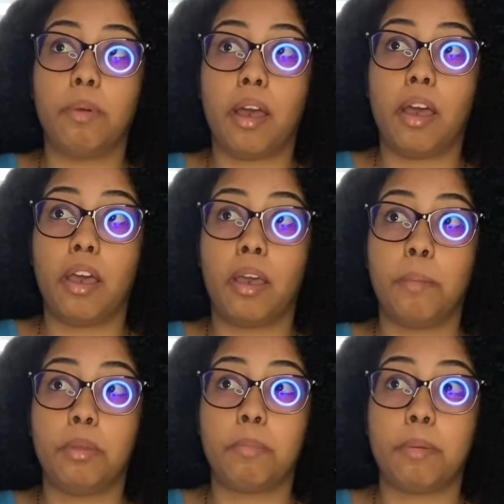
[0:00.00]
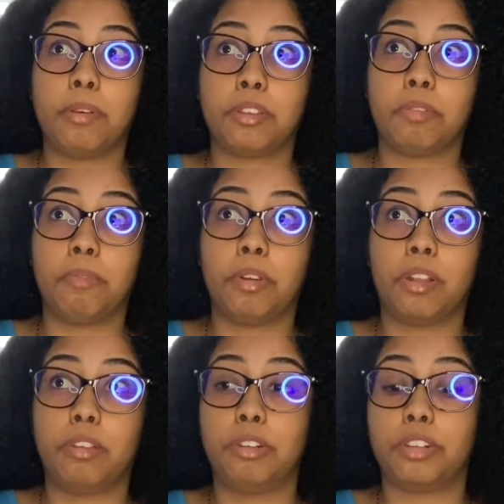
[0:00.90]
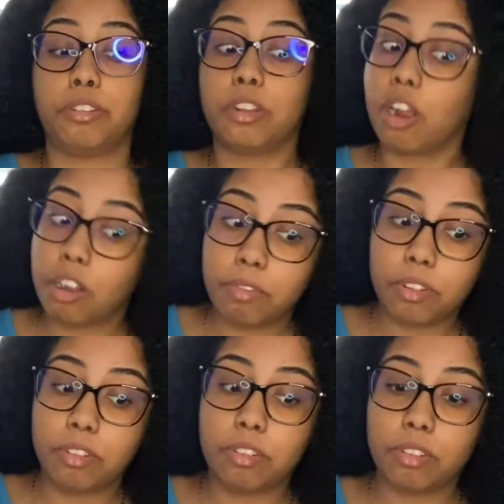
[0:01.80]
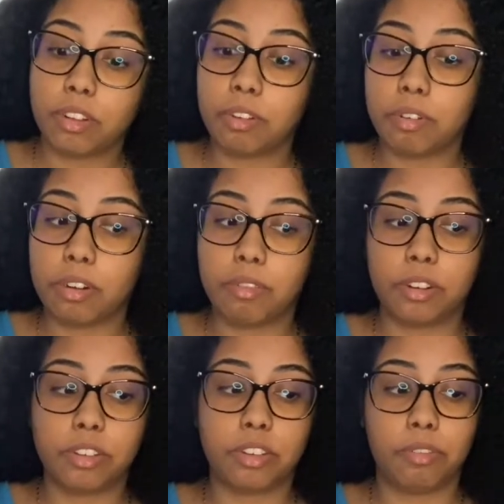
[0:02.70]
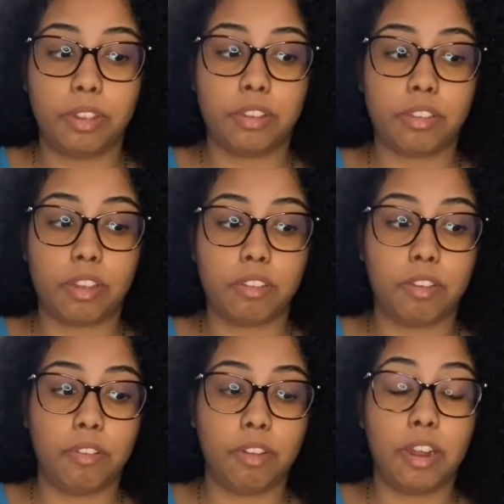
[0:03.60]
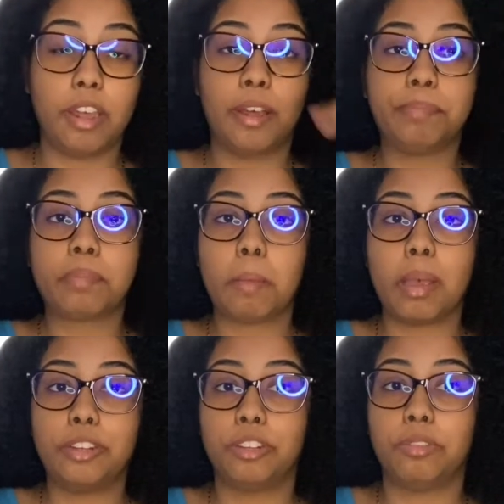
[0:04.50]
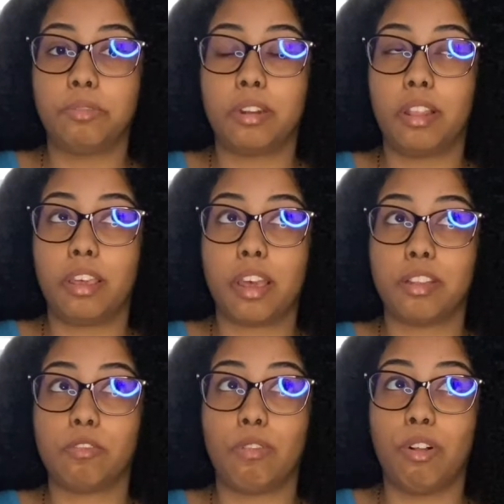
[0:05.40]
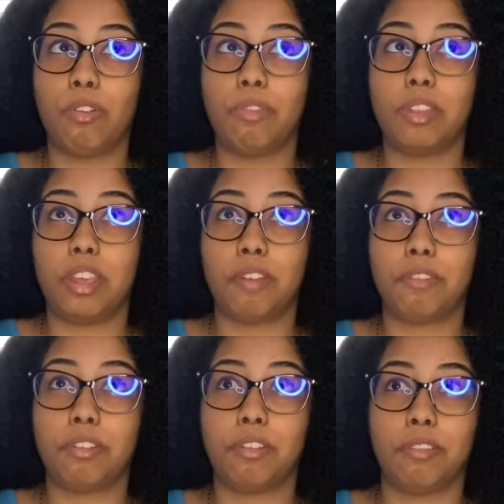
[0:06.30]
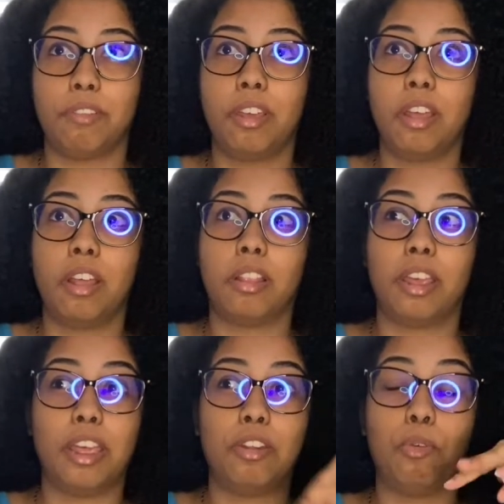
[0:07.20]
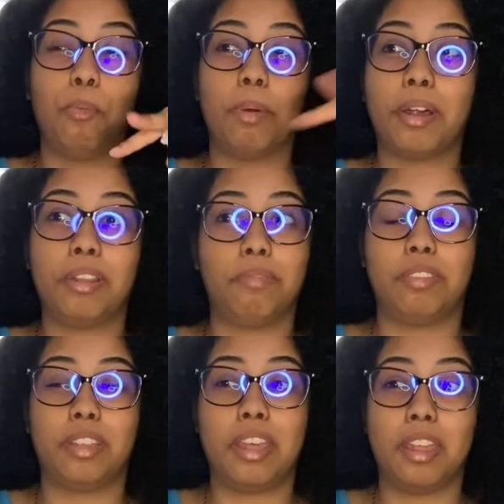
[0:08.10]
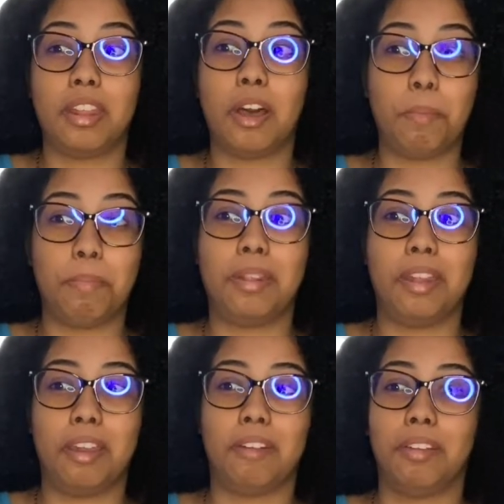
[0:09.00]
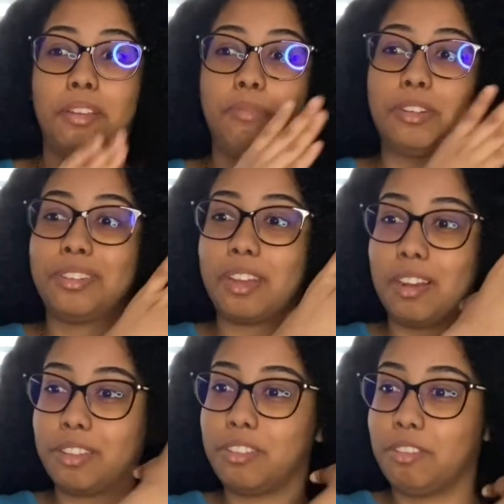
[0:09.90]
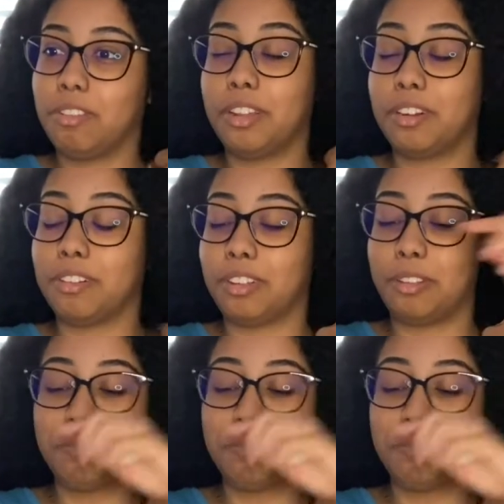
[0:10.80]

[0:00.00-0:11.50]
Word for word: uh, me and my best friend were like, we should go to Carnival or like whatever. So we decided to go there. And mind you, we went like at 12 in the afternoon. Like, and nobody was in, up in there. Like, it was just us two literally